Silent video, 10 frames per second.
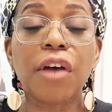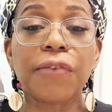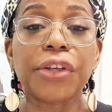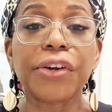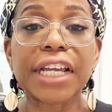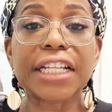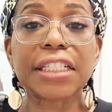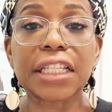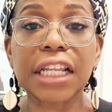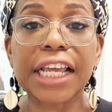for your
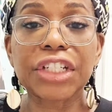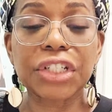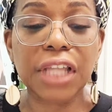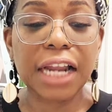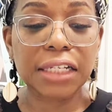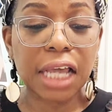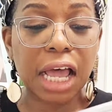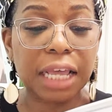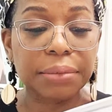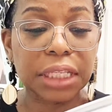installation. A lot of
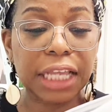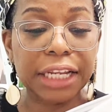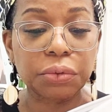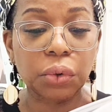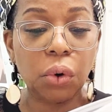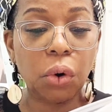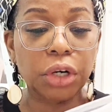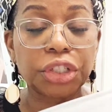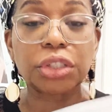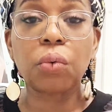times the ladies will
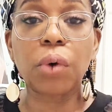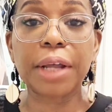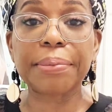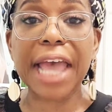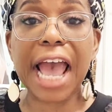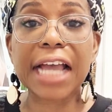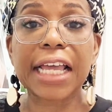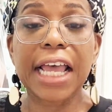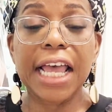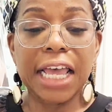order just the 1 pack,
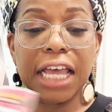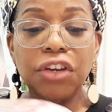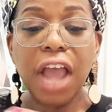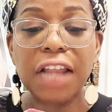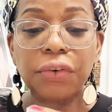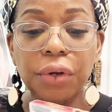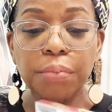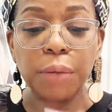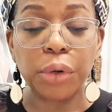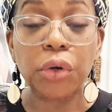and you have to
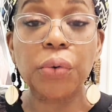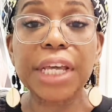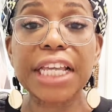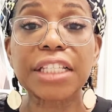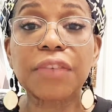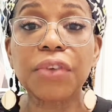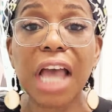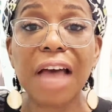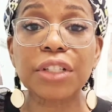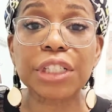remember, Queens, if you
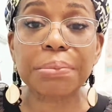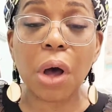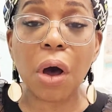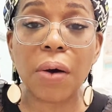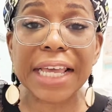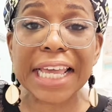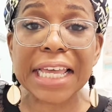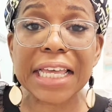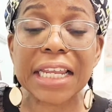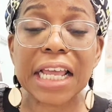have a small
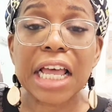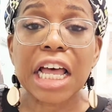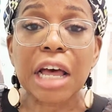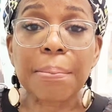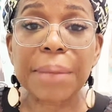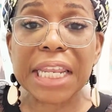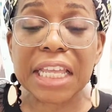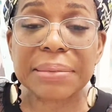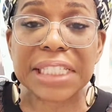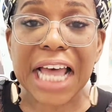head, a
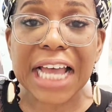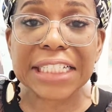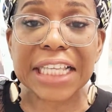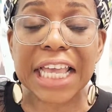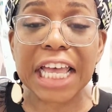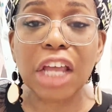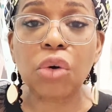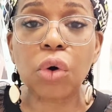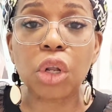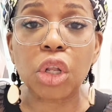medium-sized head,
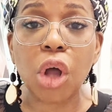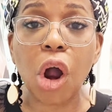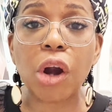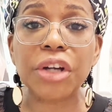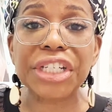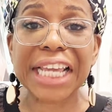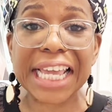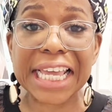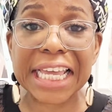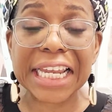or a large
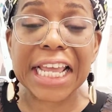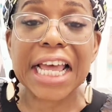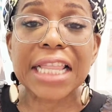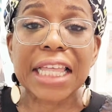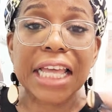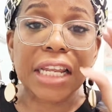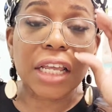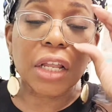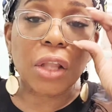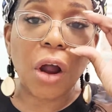head,
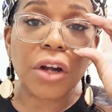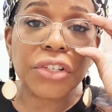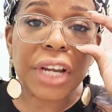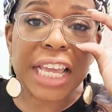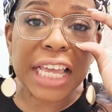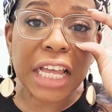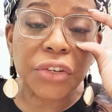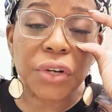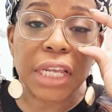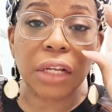then a larger
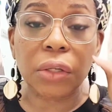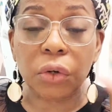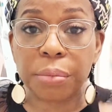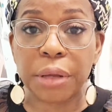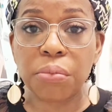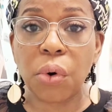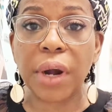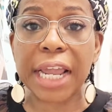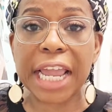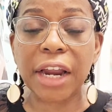head, you need a little bit
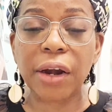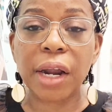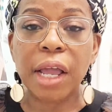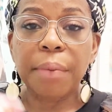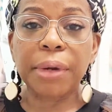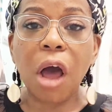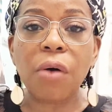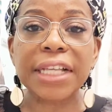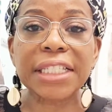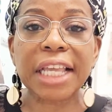more hair. But I
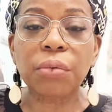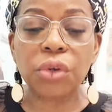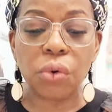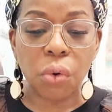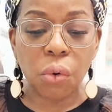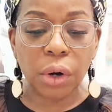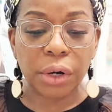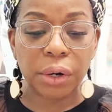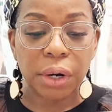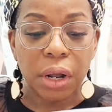always say, when you
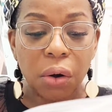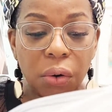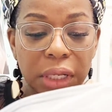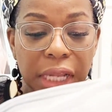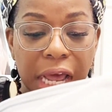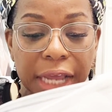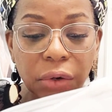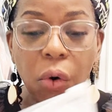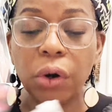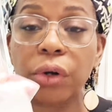order online,
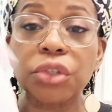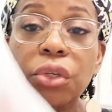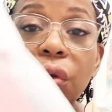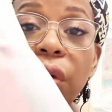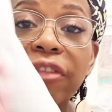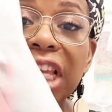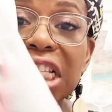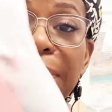order 2 of these